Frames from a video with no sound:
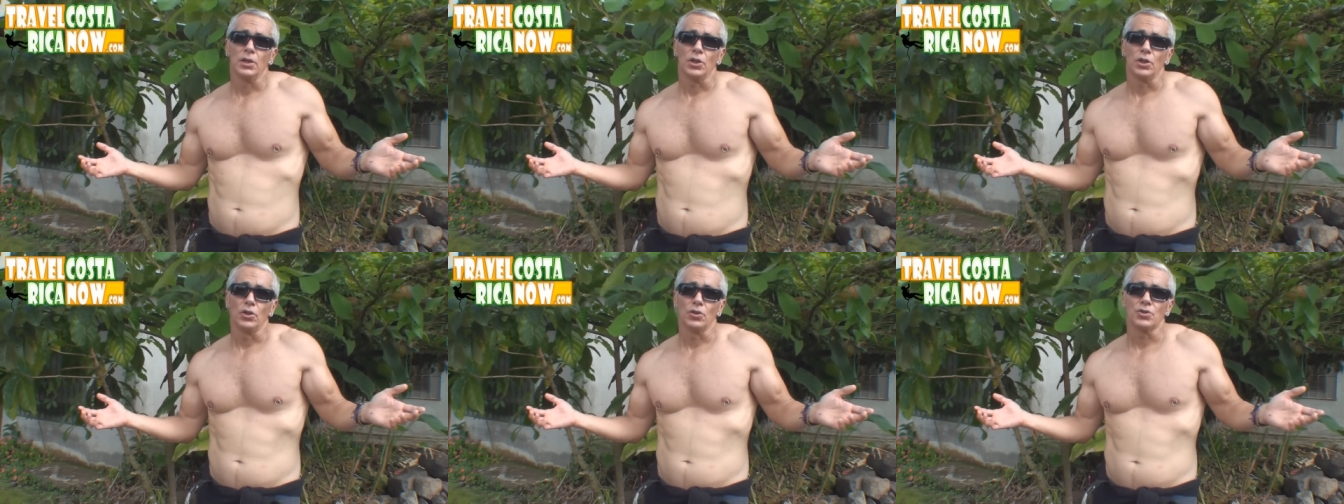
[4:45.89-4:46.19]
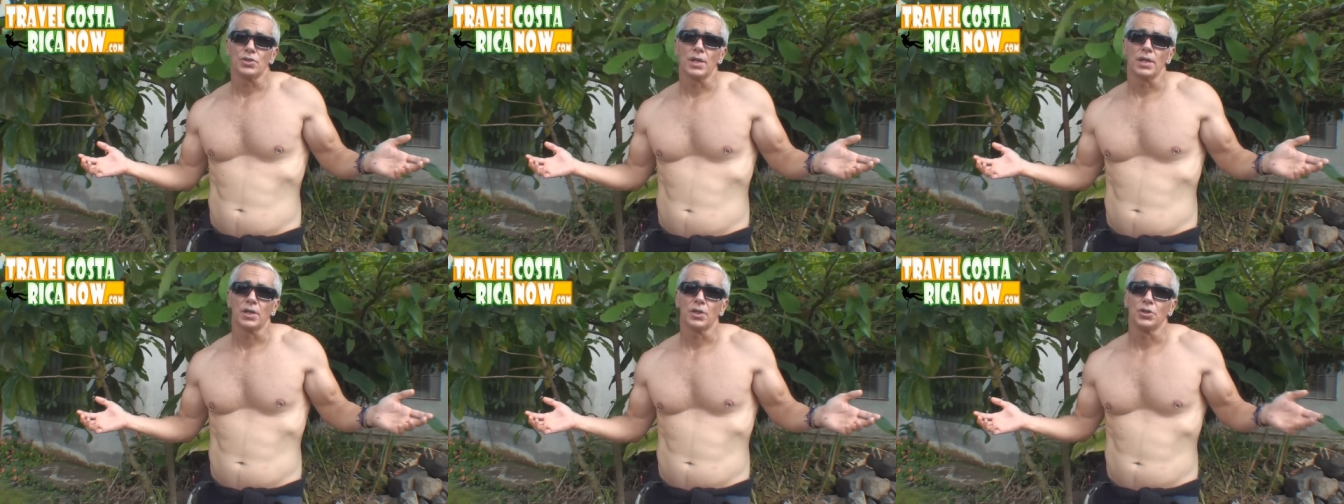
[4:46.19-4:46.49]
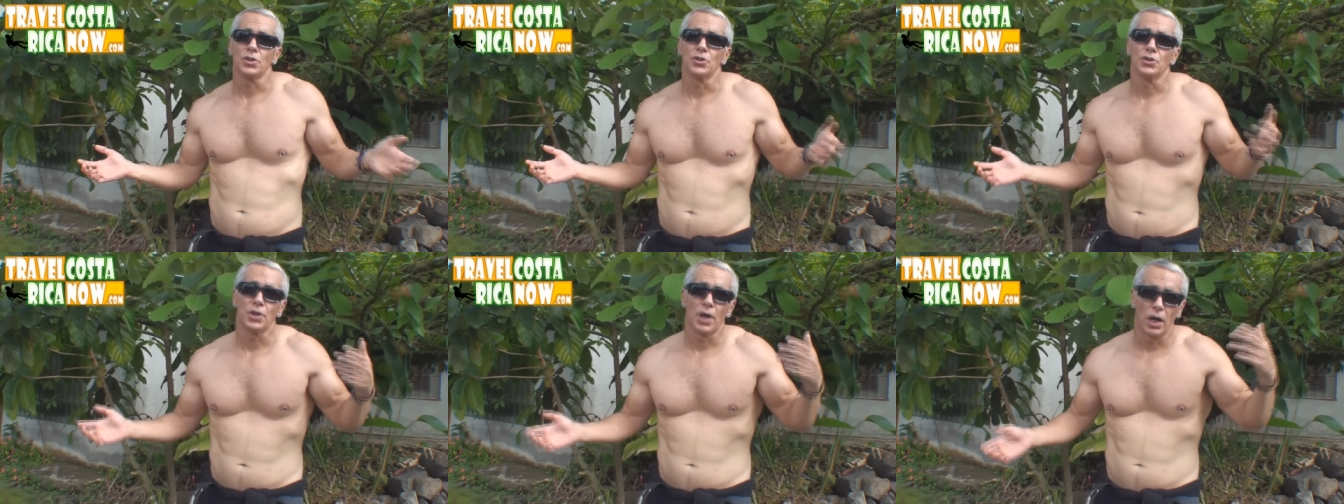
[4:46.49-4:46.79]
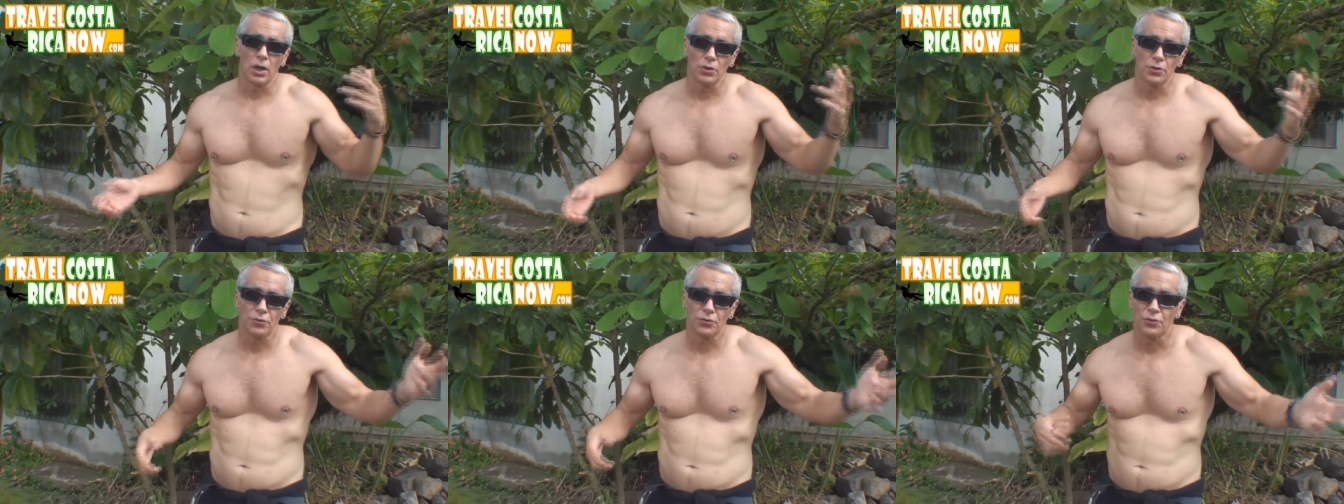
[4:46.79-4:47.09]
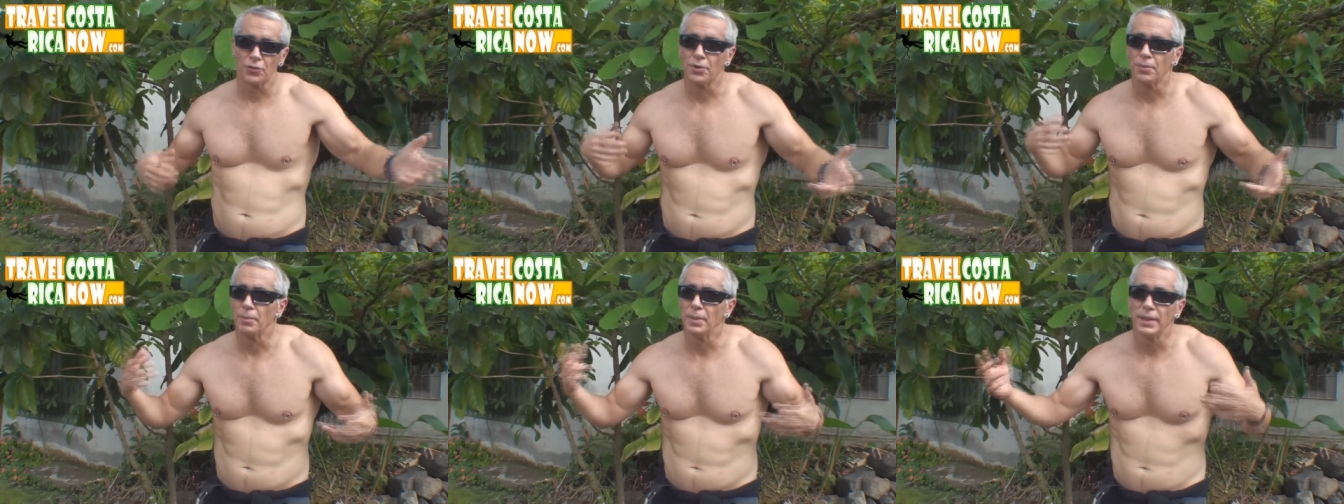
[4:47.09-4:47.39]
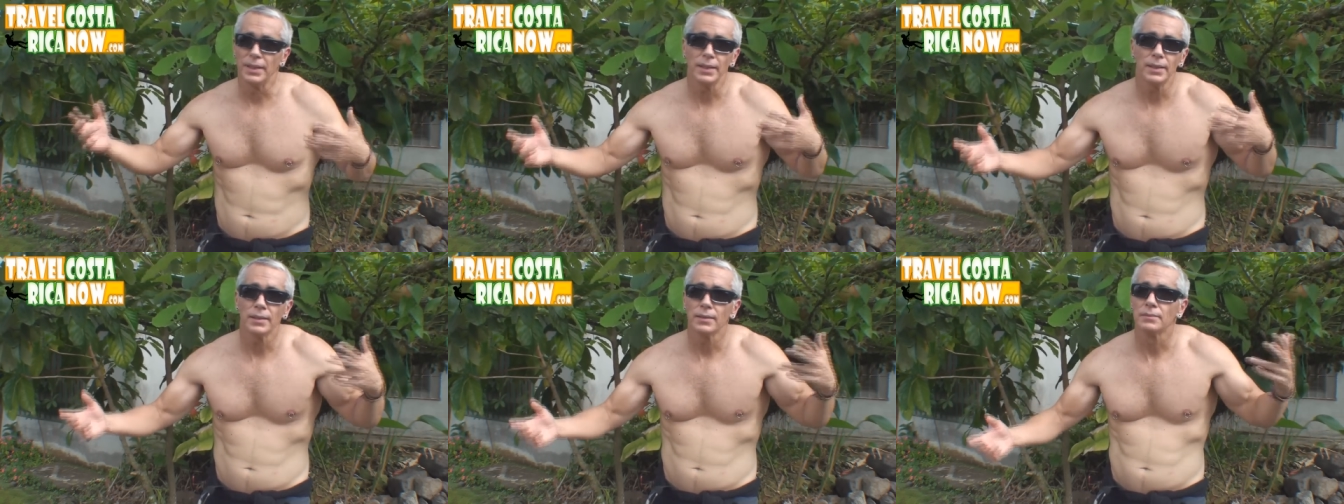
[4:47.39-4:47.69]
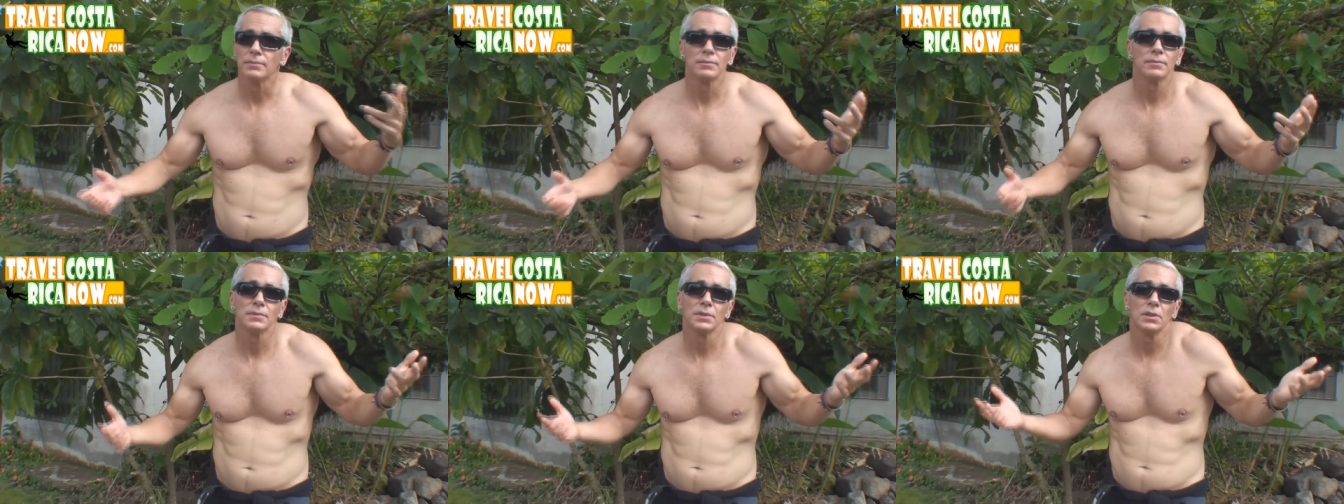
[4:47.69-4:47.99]
you know, taking your dollar for a minute,
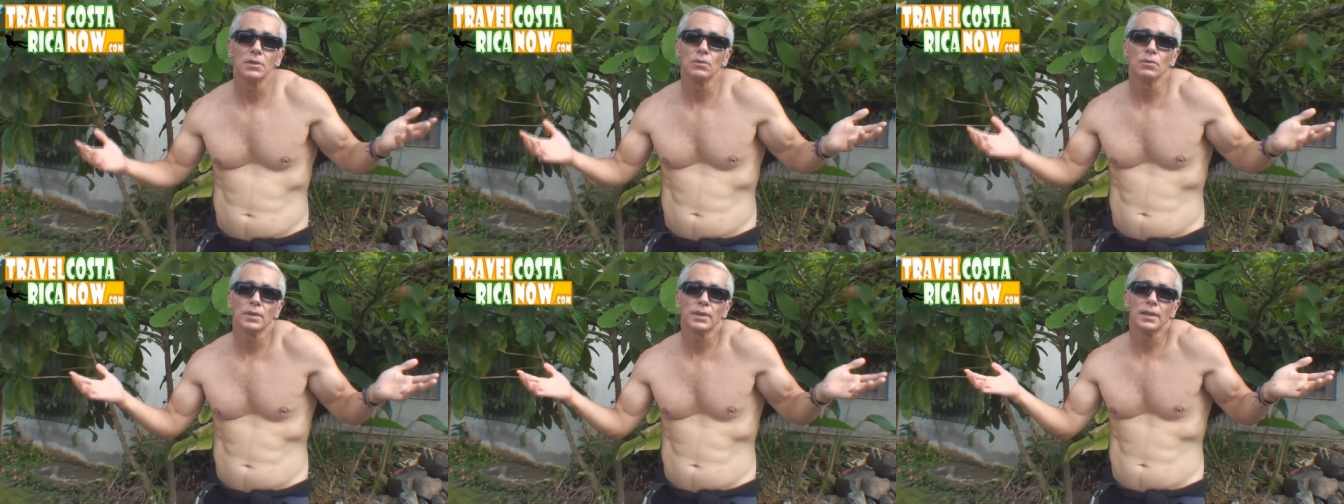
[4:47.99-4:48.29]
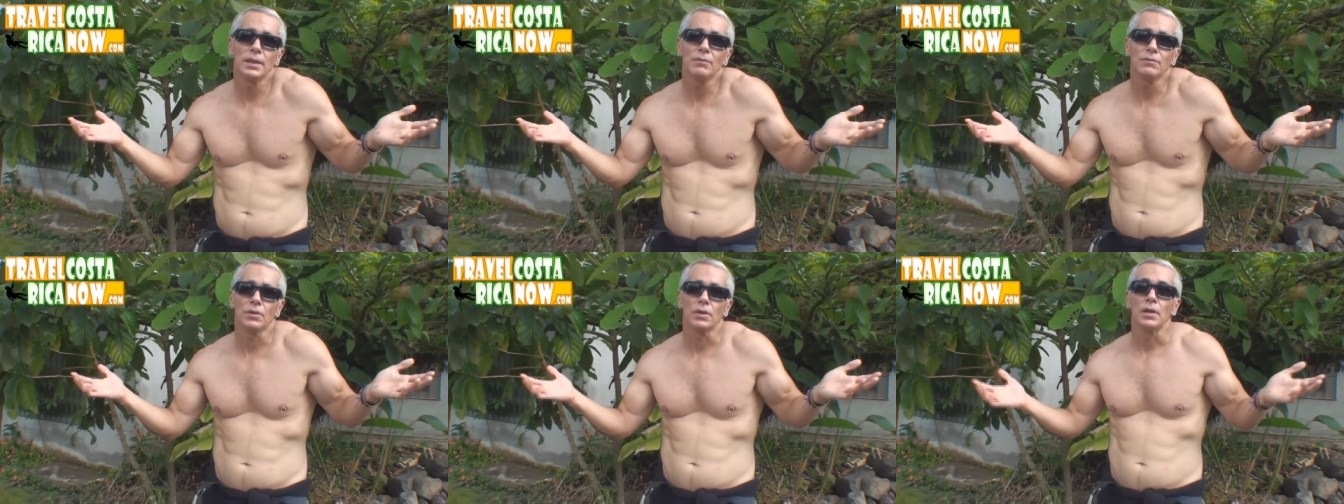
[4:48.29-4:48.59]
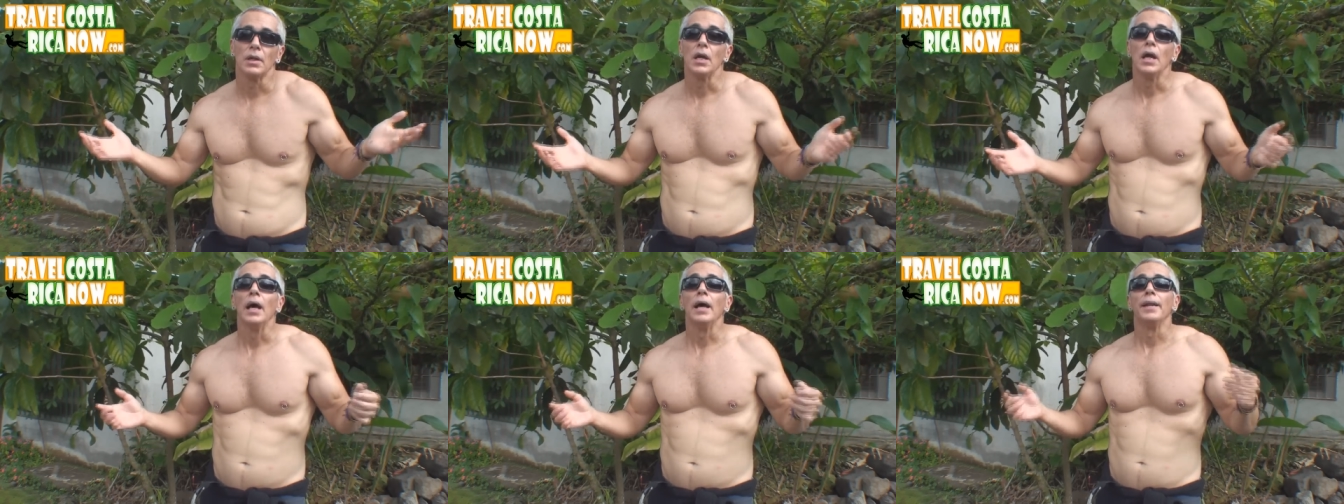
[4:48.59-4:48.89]
you know, whatever.